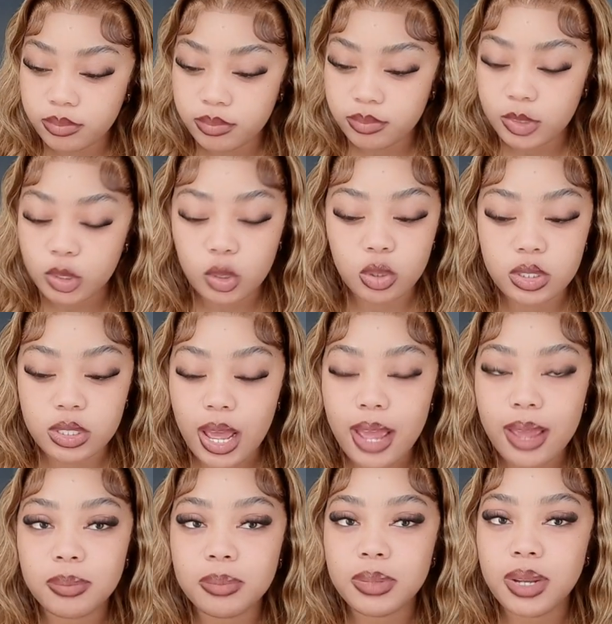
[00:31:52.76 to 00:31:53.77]
because
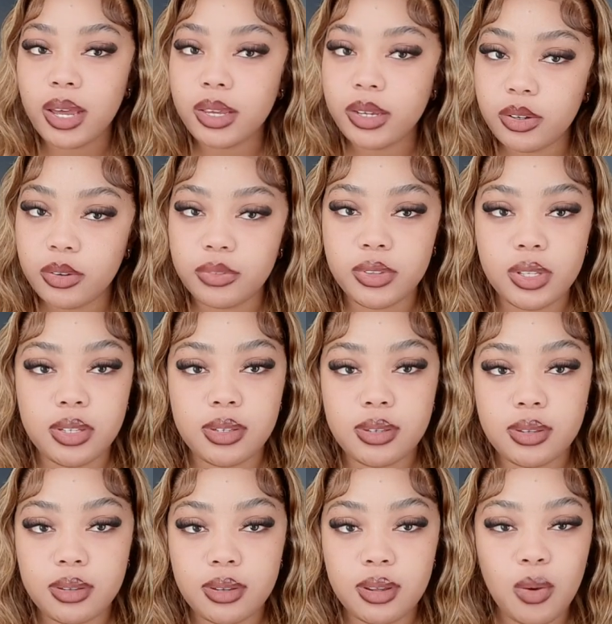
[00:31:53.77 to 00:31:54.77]
I'm
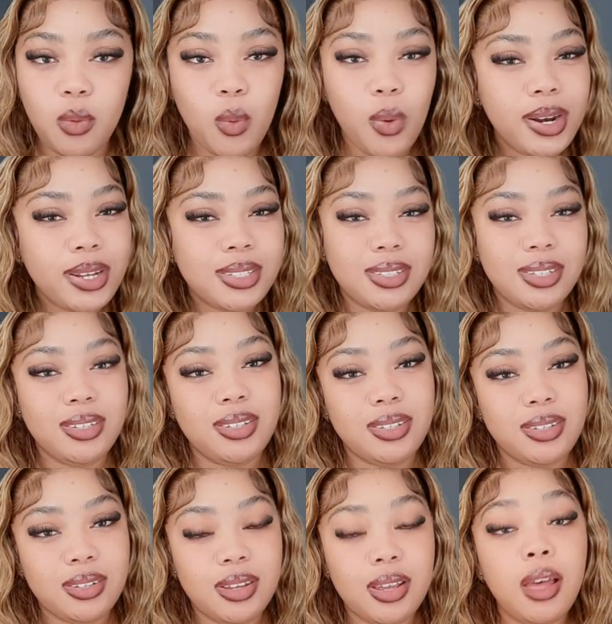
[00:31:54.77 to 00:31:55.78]
tired. What is
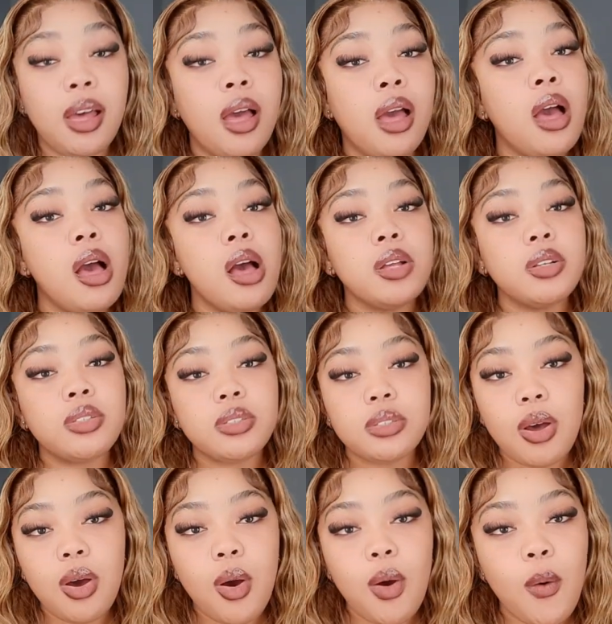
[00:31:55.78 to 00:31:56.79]
this?
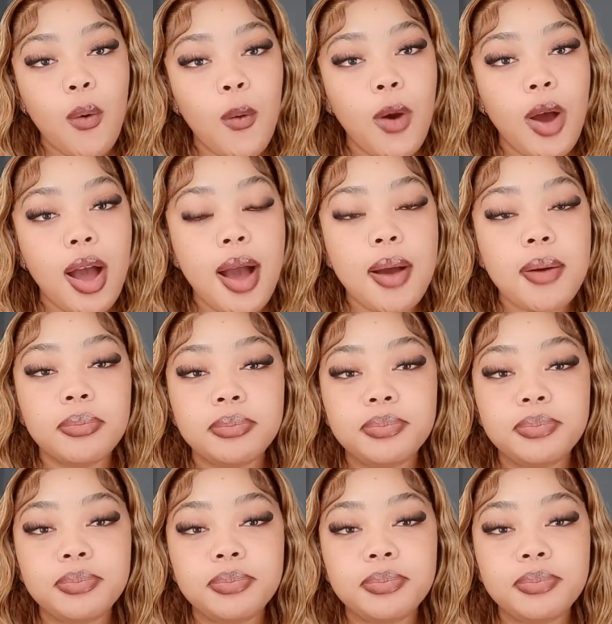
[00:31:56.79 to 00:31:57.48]
So I